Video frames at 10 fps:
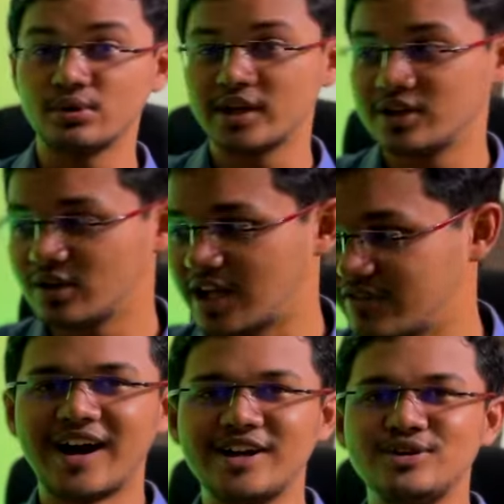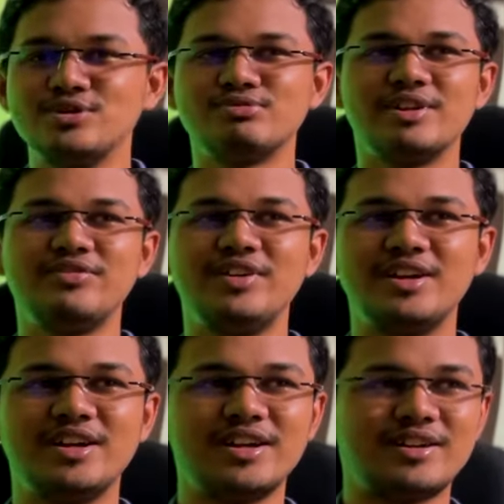doing in your life i usually
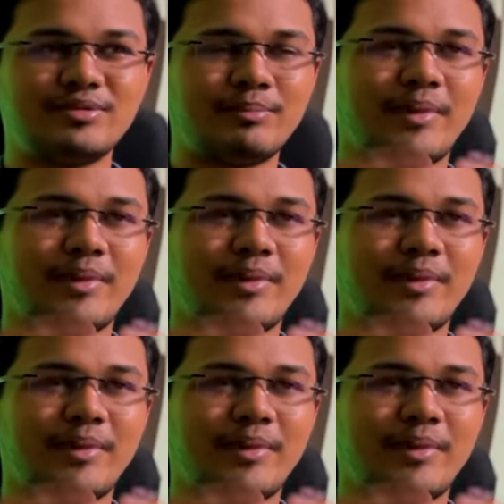feed it